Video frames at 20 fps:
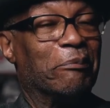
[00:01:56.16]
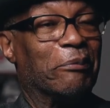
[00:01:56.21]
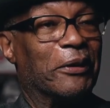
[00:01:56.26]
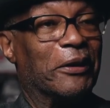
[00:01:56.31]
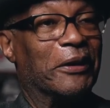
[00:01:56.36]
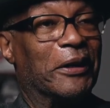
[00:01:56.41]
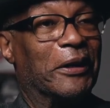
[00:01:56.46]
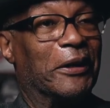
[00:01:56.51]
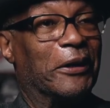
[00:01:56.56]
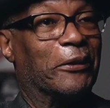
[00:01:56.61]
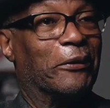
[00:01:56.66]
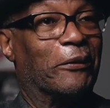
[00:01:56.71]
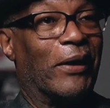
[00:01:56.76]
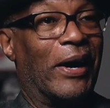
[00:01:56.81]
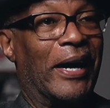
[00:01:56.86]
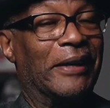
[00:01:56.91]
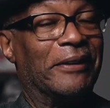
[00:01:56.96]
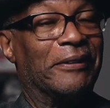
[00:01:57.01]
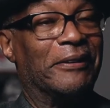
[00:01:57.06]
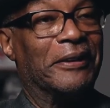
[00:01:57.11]
put it in the
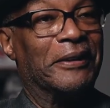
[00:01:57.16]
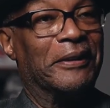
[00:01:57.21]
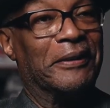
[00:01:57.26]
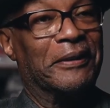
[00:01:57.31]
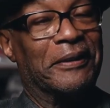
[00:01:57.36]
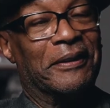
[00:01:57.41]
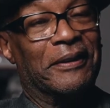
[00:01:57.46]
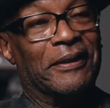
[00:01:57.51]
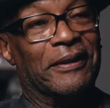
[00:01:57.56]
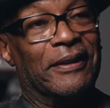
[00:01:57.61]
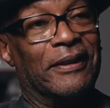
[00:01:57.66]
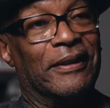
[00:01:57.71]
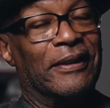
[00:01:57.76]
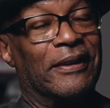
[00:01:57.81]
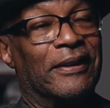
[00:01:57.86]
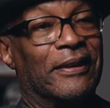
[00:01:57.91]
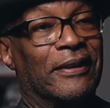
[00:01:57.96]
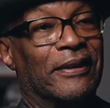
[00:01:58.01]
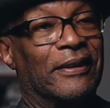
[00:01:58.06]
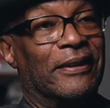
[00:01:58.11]
garage, and
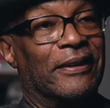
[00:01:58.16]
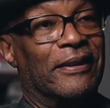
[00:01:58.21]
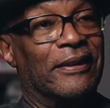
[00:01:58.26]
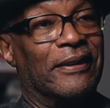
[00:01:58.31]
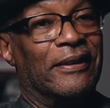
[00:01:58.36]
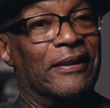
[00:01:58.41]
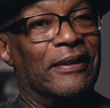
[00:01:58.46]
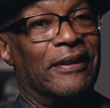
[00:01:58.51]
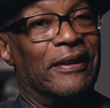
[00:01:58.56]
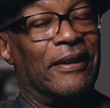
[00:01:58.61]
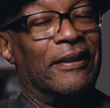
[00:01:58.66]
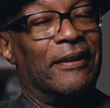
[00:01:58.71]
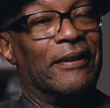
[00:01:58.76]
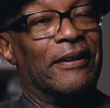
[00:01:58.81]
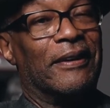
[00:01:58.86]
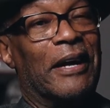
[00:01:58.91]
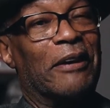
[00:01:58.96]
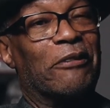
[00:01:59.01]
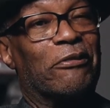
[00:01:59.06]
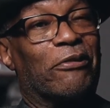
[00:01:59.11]
it
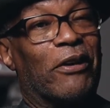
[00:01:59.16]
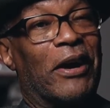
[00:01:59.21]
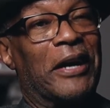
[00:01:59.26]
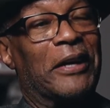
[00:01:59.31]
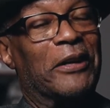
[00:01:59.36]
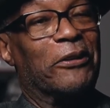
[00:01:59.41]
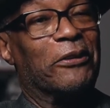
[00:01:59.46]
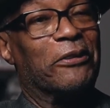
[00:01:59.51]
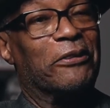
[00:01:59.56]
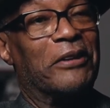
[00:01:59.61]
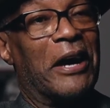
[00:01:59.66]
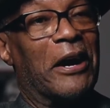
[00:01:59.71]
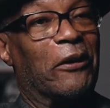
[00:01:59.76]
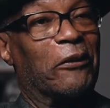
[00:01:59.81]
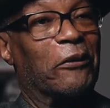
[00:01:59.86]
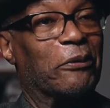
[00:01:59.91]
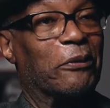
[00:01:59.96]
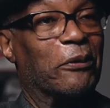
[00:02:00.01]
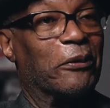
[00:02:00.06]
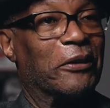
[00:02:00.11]
looked like Friday or
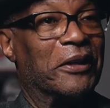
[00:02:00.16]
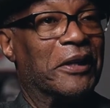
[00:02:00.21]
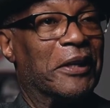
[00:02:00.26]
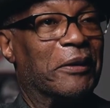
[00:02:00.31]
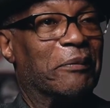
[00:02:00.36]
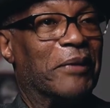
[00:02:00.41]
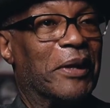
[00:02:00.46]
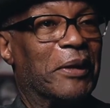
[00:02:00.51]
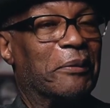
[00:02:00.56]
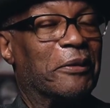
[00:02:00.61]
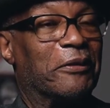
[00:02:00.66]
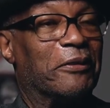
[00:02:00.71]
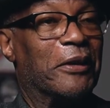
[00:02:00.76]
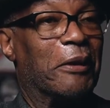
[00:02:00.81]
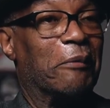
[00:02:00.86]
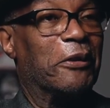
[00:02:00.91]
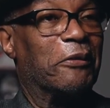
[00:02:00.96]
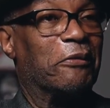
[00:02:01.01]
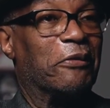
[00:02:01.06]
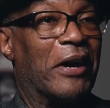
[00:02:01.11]
Saturday, we're supposed to get maybe
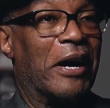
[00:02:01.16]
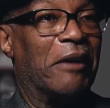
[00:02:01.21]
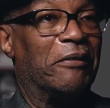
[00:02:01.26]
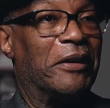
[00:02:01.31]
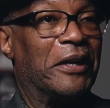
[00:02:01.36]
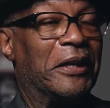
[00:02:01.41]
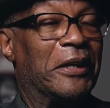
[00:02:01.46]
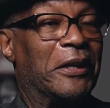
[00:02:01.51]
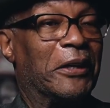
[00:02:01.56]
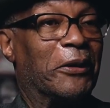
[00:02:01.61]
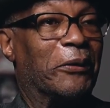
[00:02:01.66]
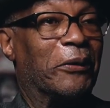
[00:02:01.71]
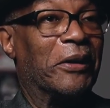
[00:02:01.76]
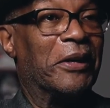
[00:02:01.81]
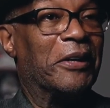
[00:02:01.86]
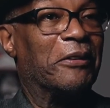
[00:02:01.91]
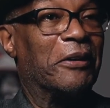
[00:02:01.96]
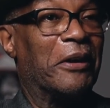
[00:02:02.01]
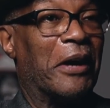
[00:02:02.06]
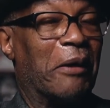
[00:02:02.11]
75, 80
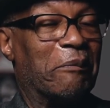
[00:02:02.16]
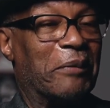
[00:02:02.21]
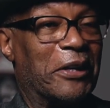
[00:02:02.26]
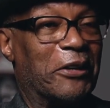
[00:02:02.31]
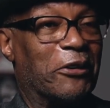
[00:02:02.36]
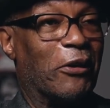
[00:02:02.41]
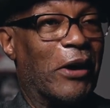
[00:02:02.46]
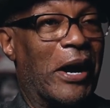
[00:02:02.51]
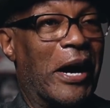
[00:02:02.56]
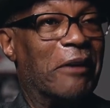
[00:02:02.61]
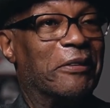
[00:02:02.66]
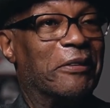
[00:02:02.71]
degrees. I may drive